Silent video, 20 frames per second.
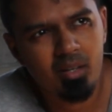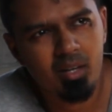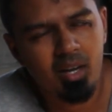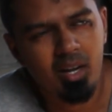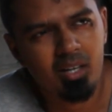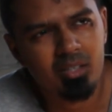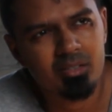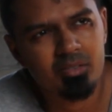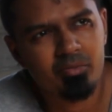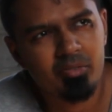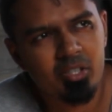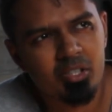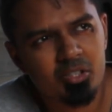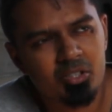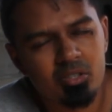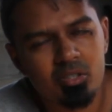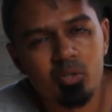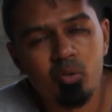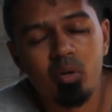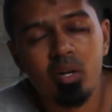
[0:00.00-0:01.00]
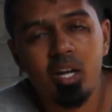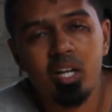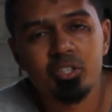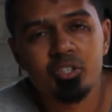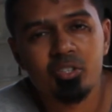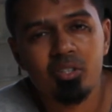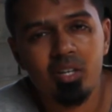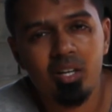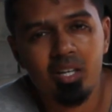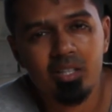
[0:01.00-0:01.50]
activation,
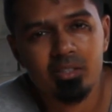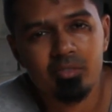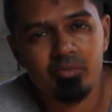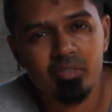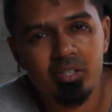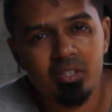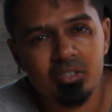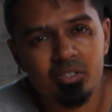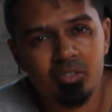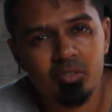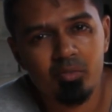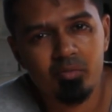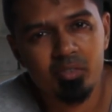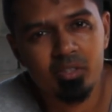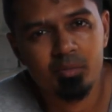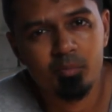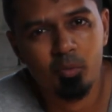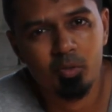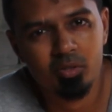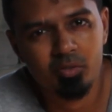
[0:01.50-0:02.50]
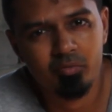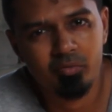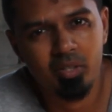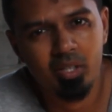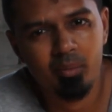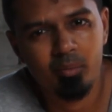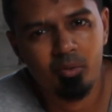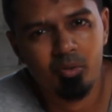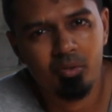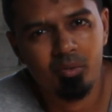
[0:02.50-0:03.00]
neurological activation of these muscle
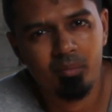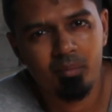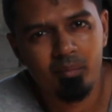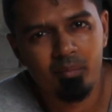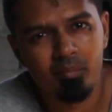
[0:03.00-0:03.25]
fiber